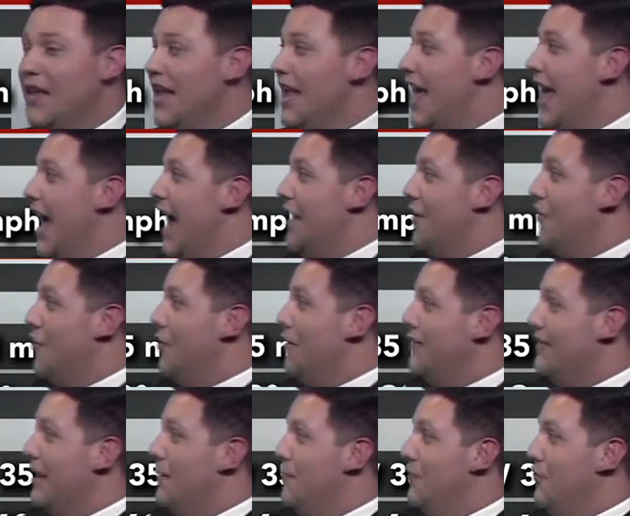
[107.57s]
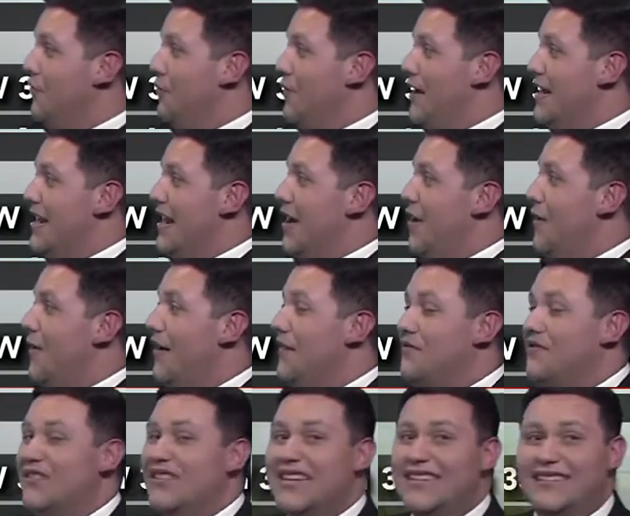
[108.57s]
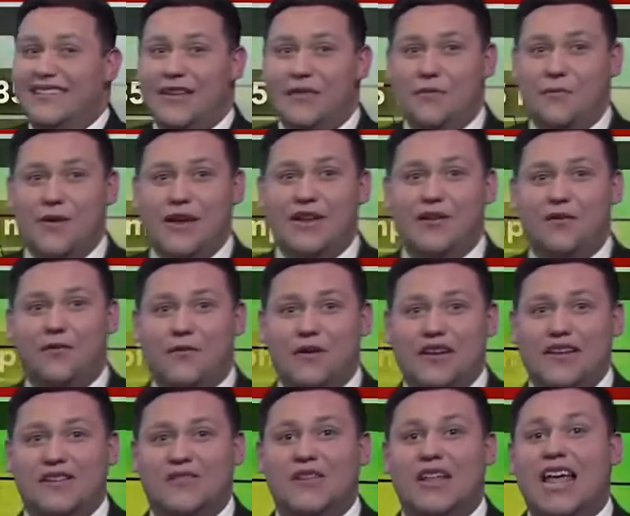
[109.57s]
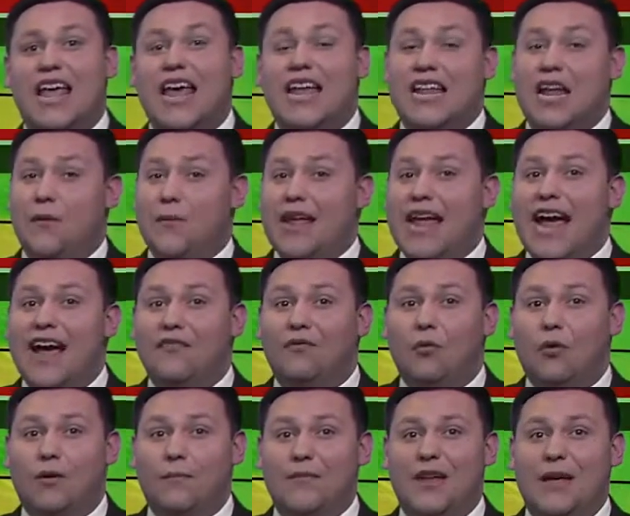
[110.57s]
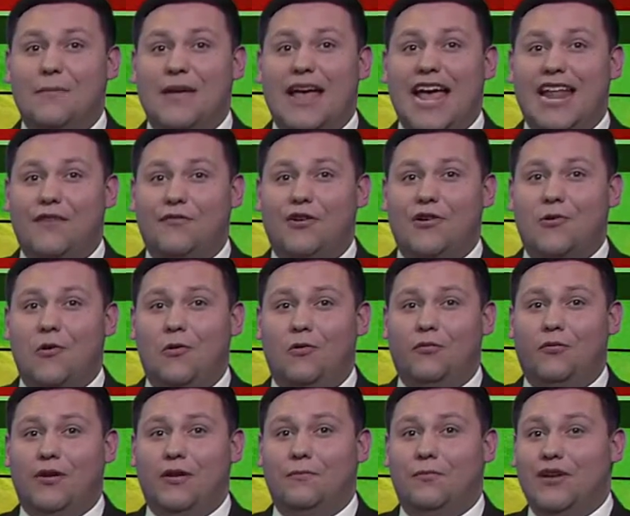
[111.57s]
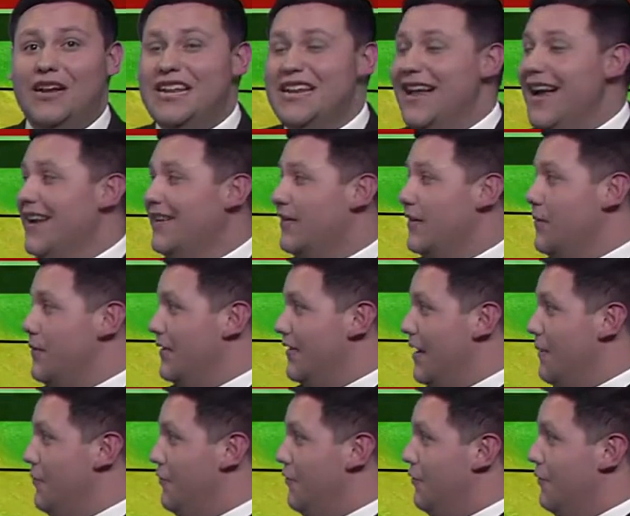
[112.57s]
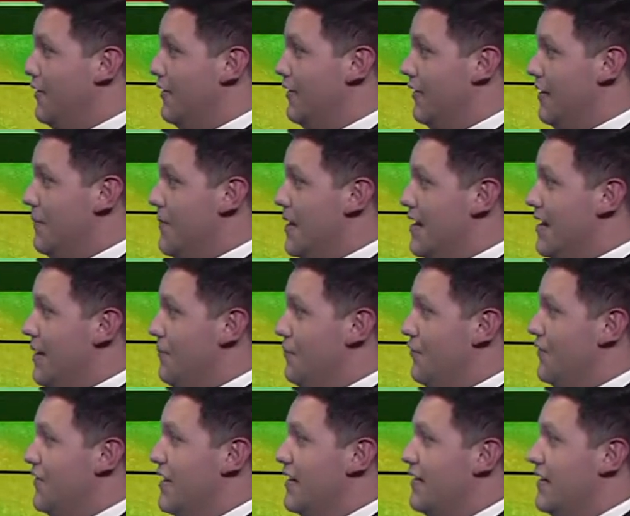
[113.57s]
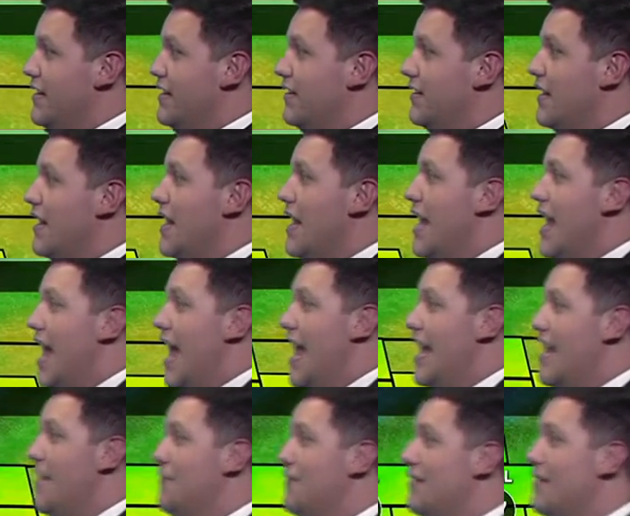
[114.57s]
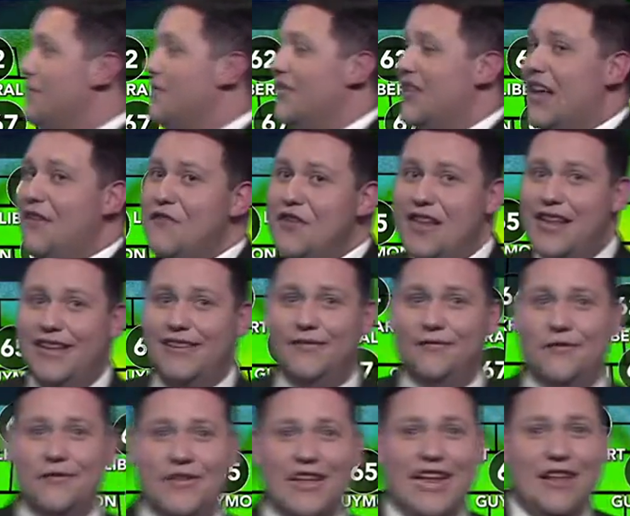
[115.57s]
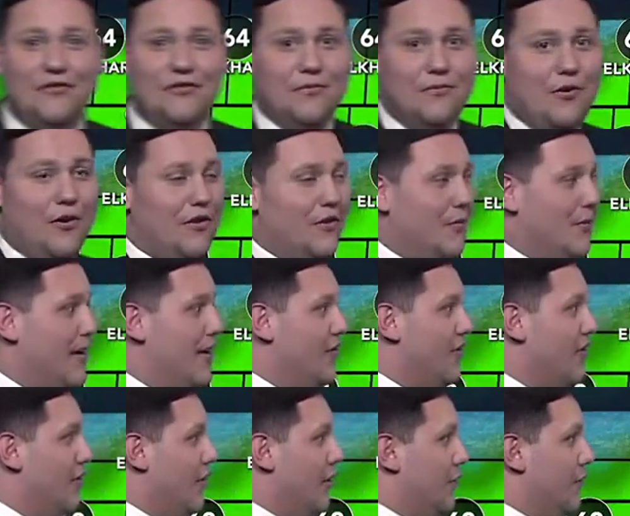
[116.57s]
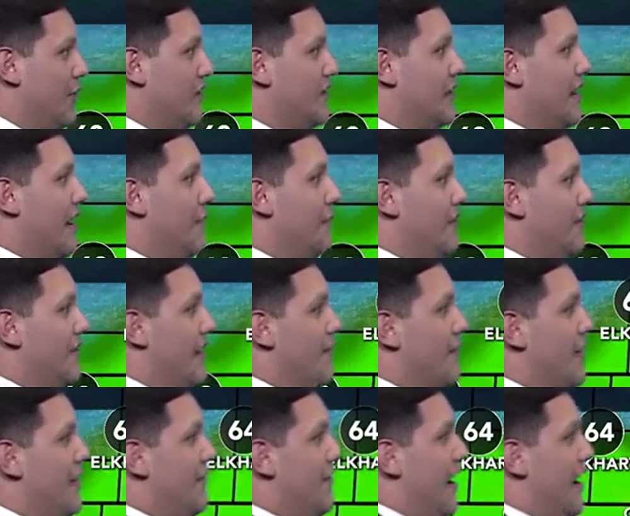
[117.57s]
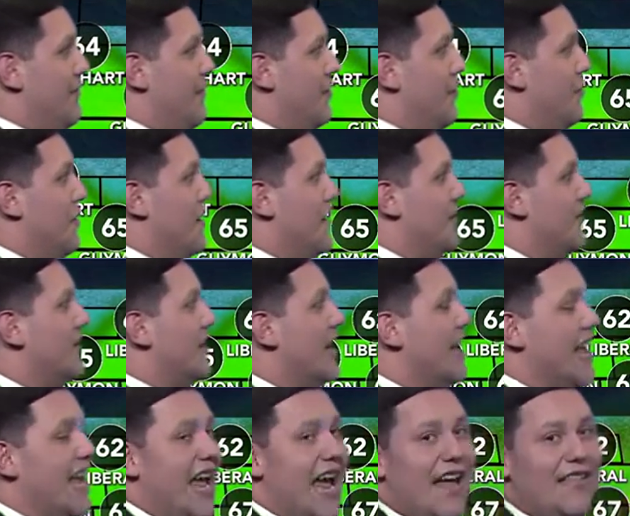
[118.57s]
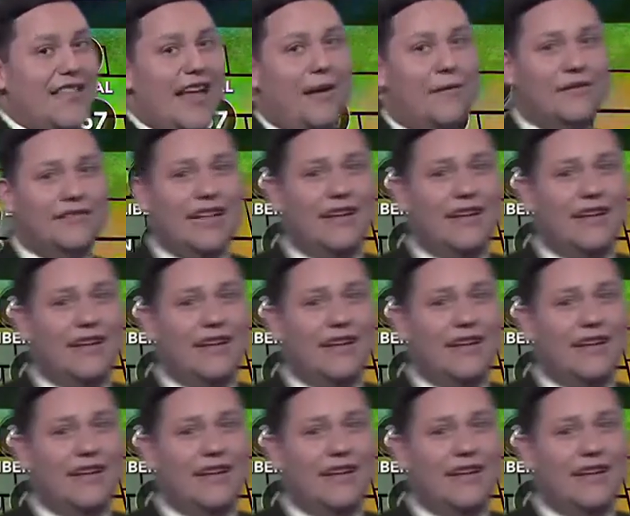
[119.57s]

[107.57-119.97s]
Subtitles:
and a current temperature right now of 63 degrees. Now we have warmed up ahead of our cold front pretty nicely with temperatures into the mid to upper 60s and even some 70s for the eastern part of the region. Childress up to 75 degrees, and that was that